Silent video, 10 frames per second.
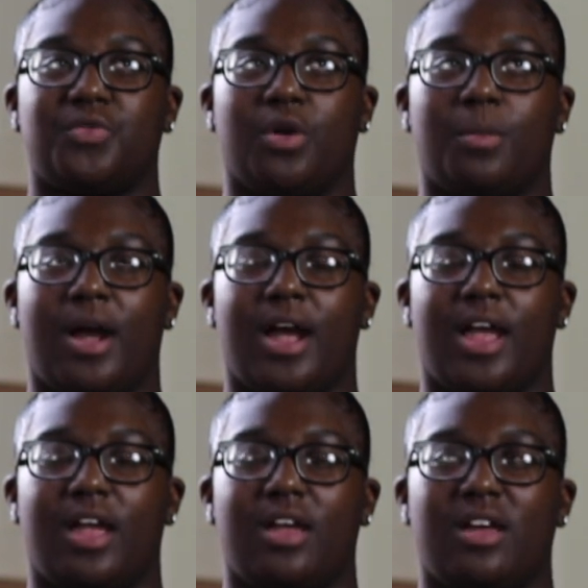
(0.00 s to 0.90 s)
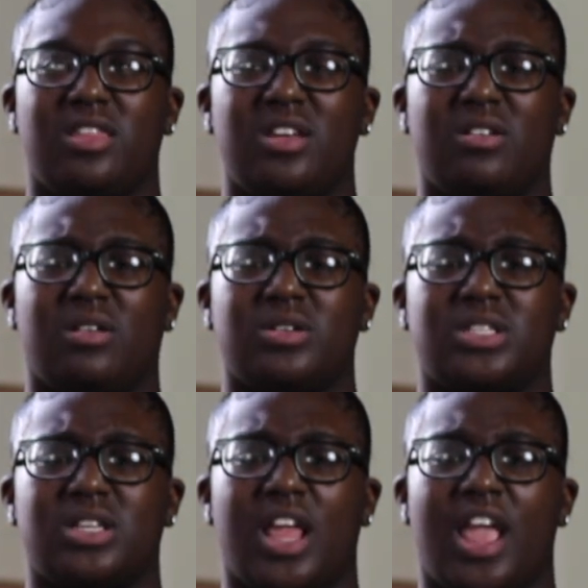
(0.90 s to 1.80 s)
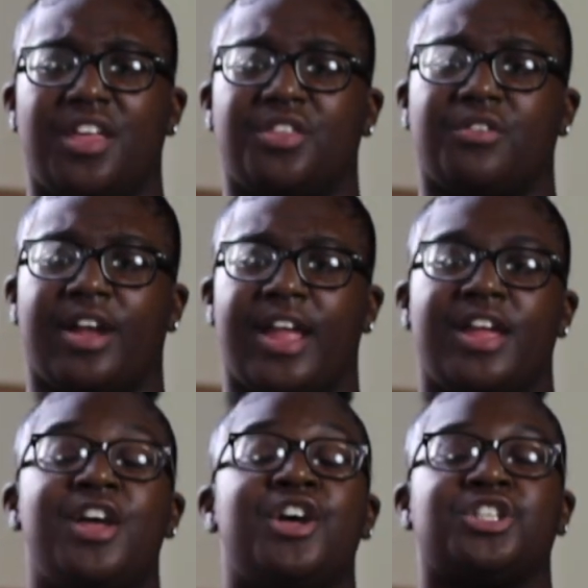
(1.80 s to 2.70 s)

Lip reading: in 8th grade.